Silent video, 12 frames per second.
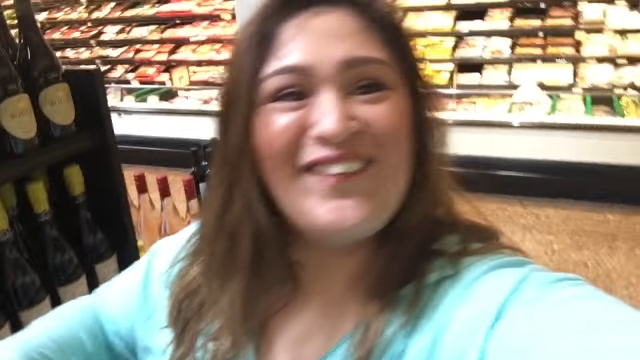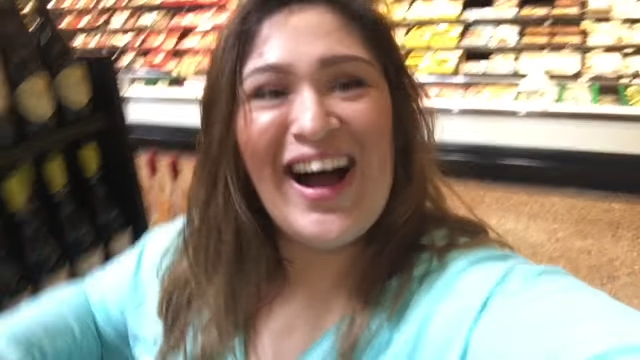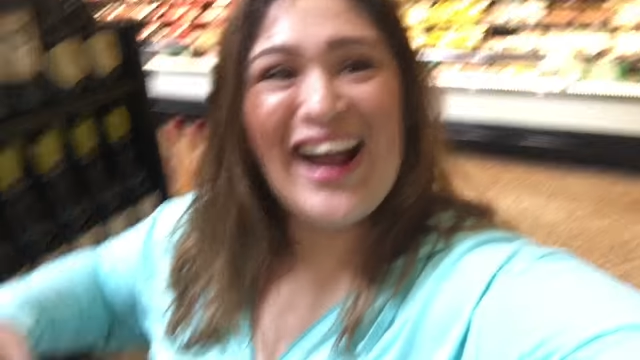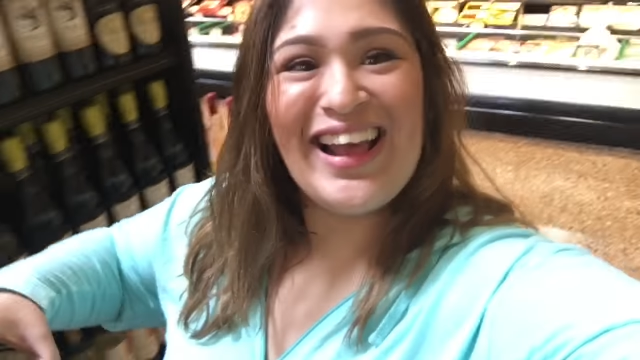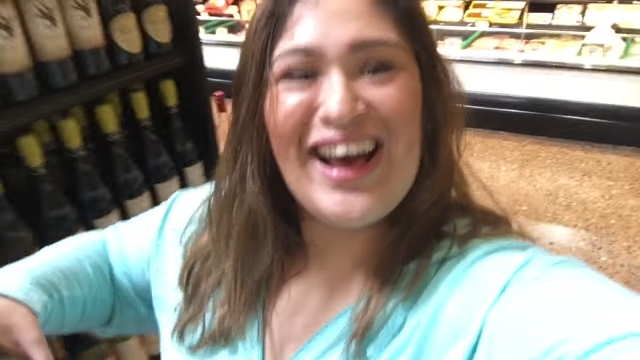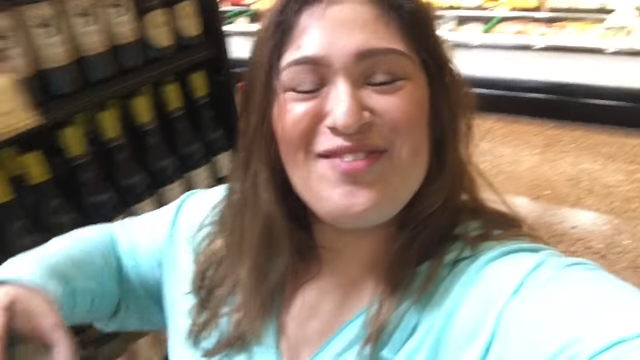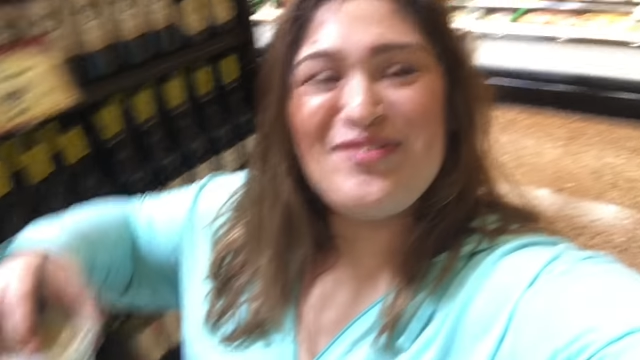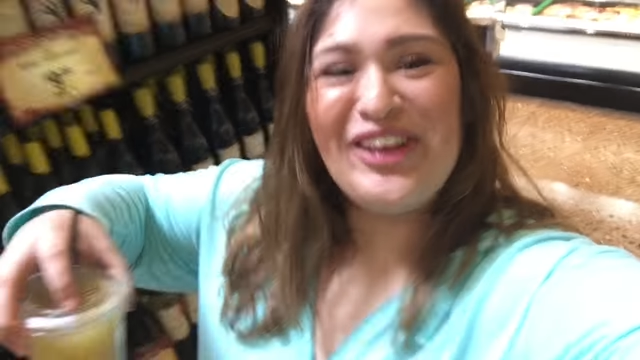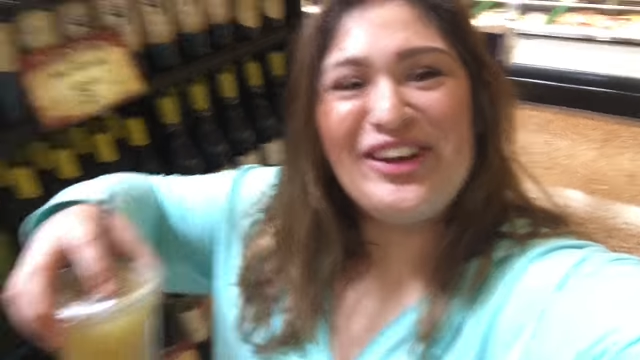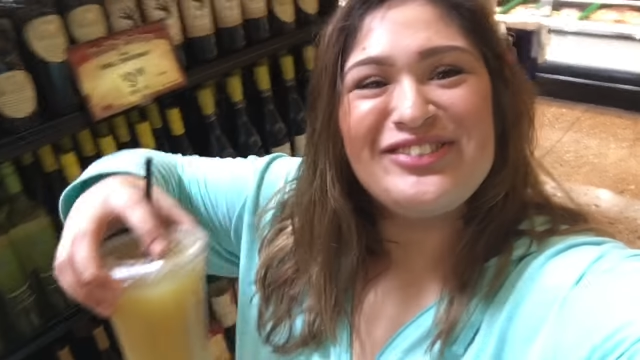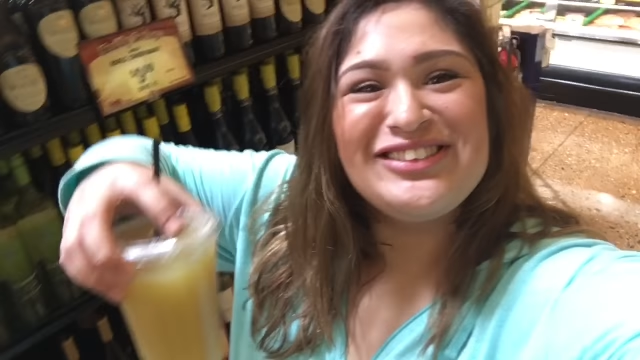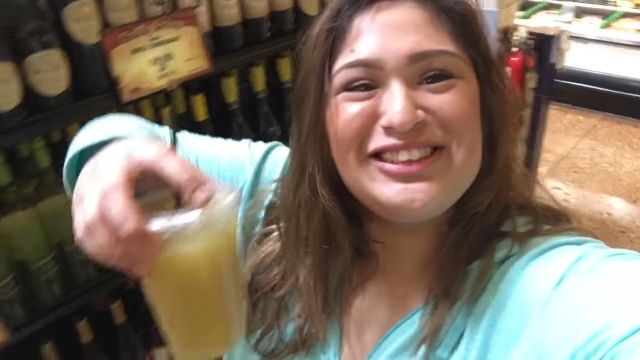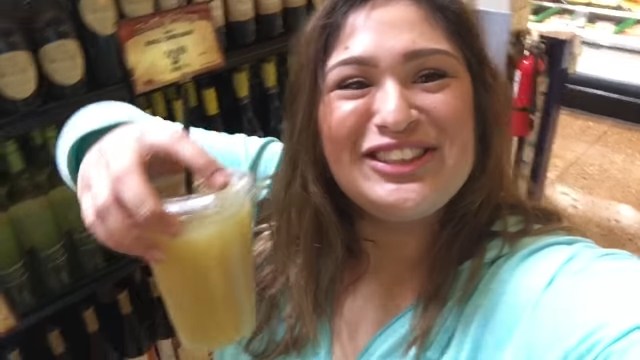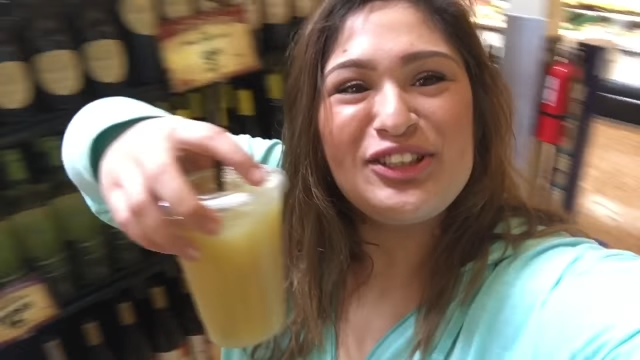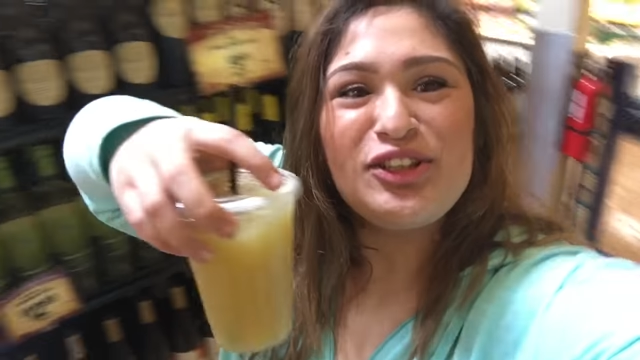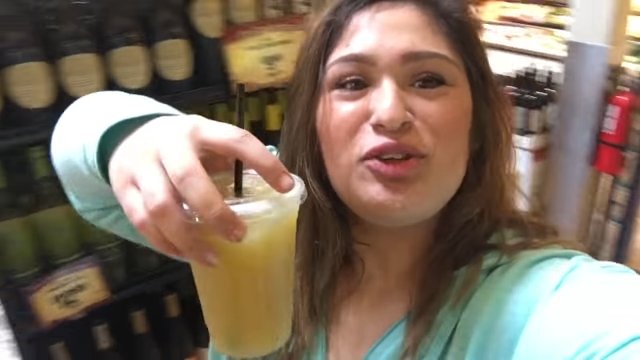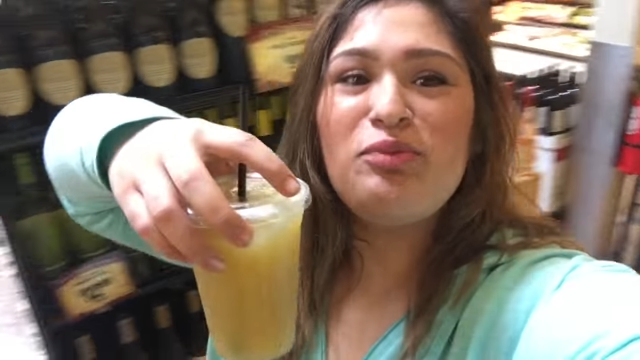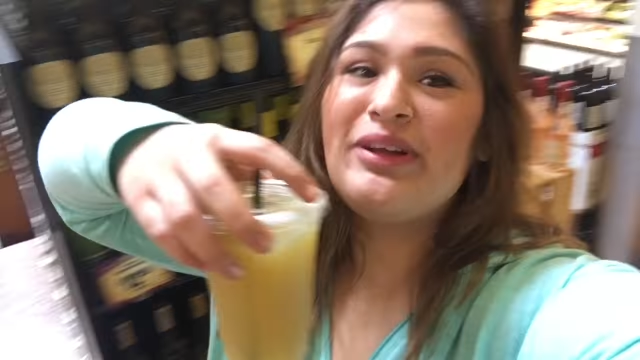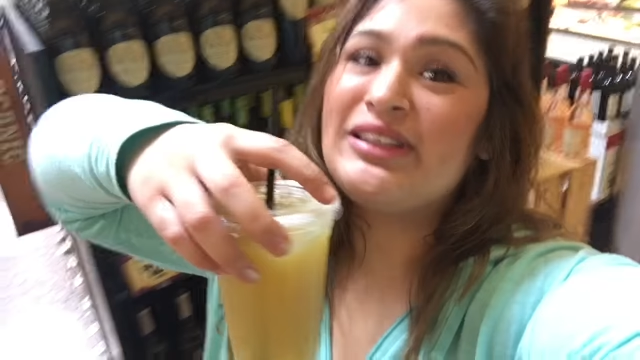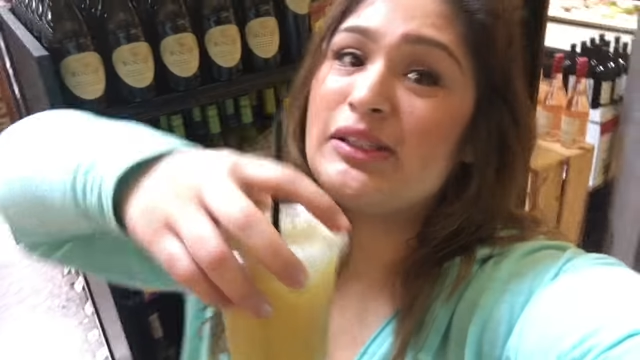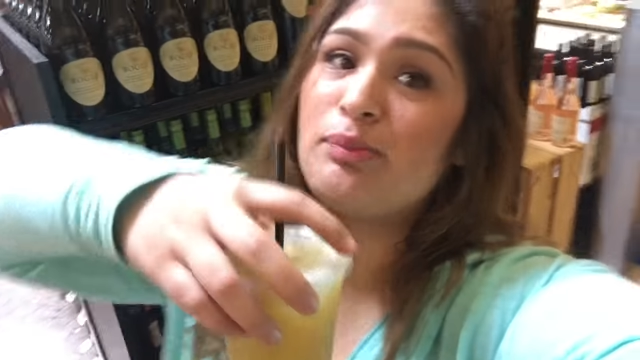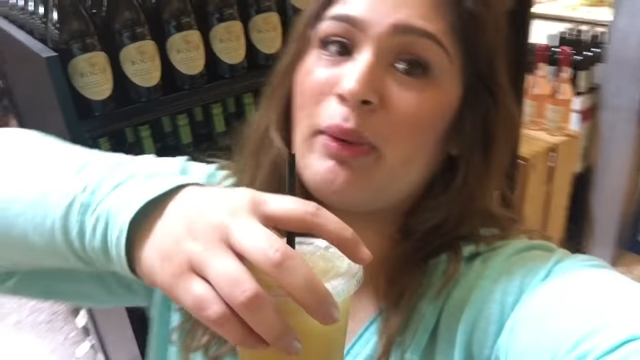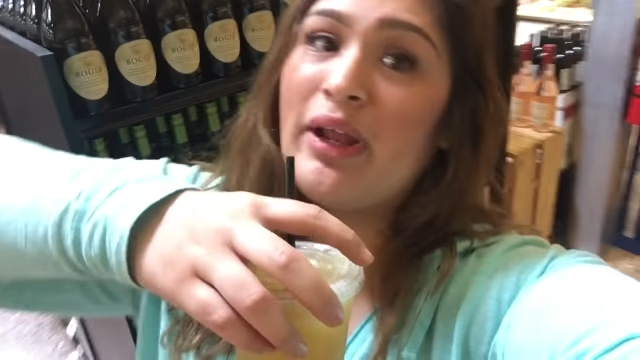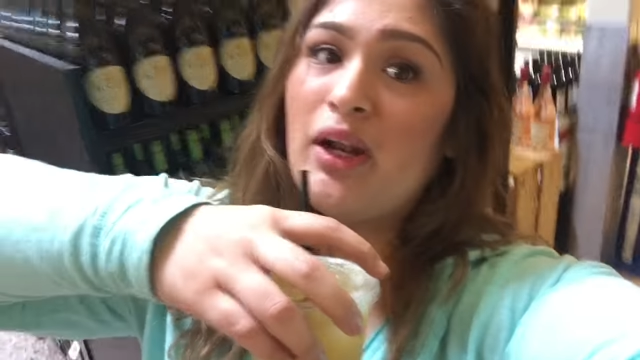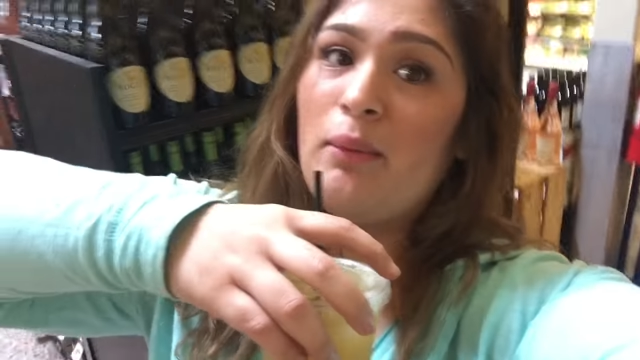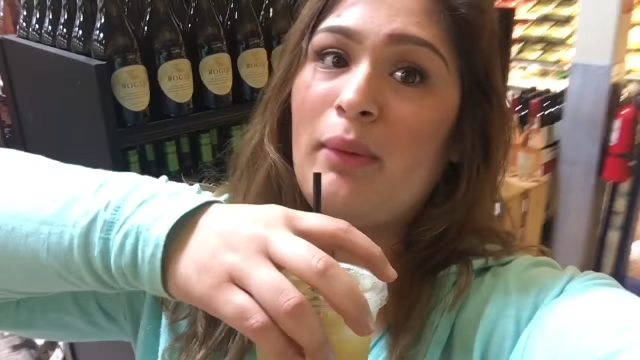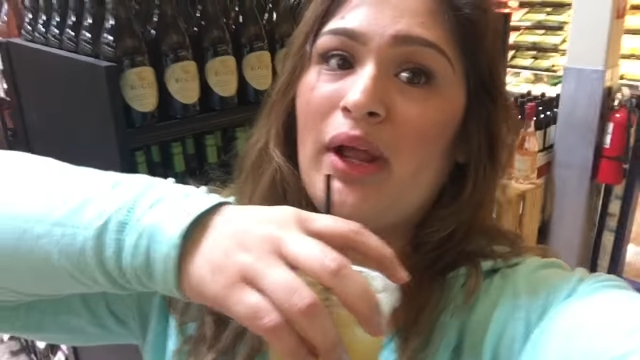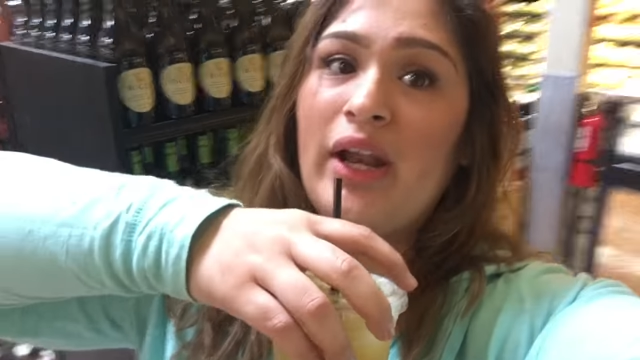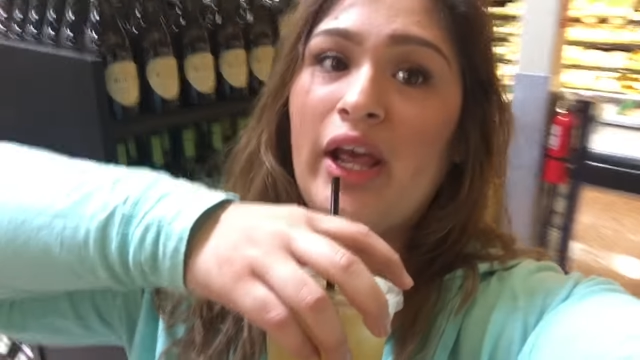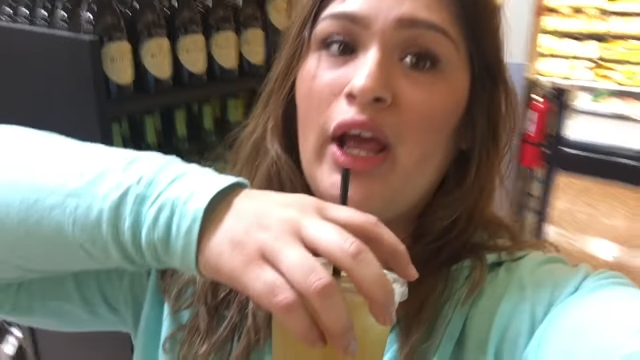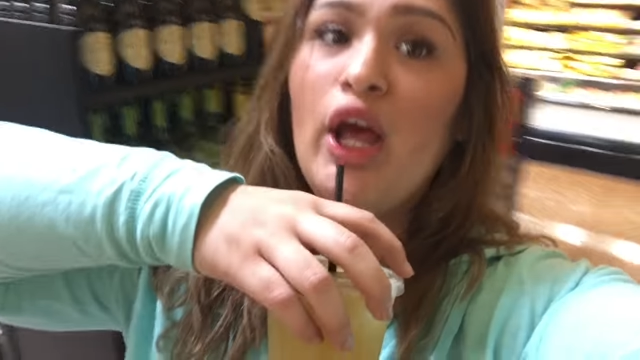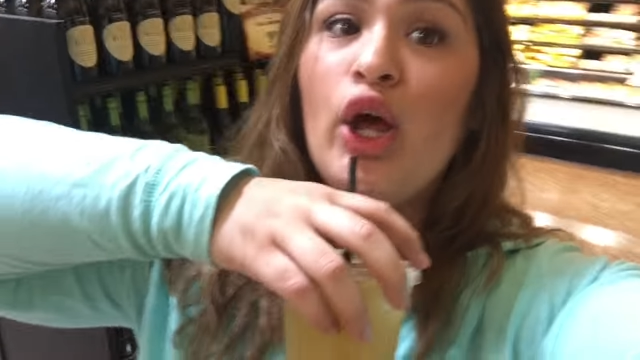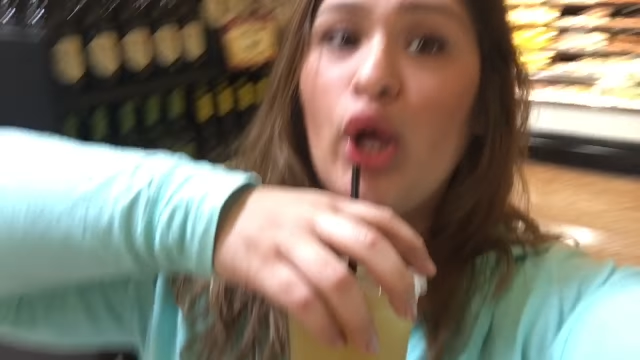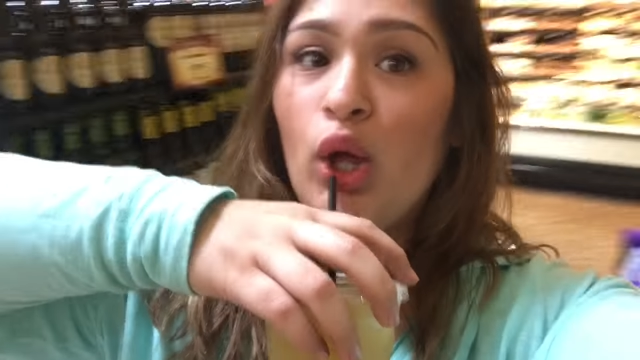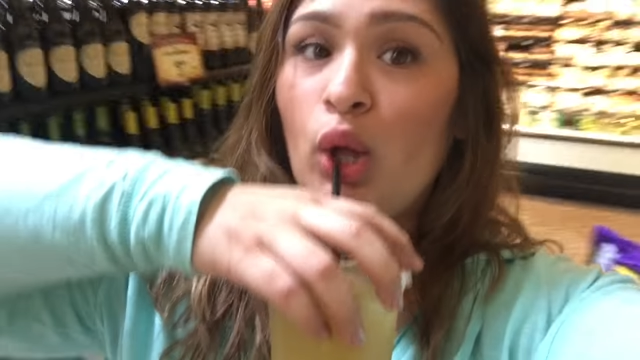What up, YouTube? It's been a minute.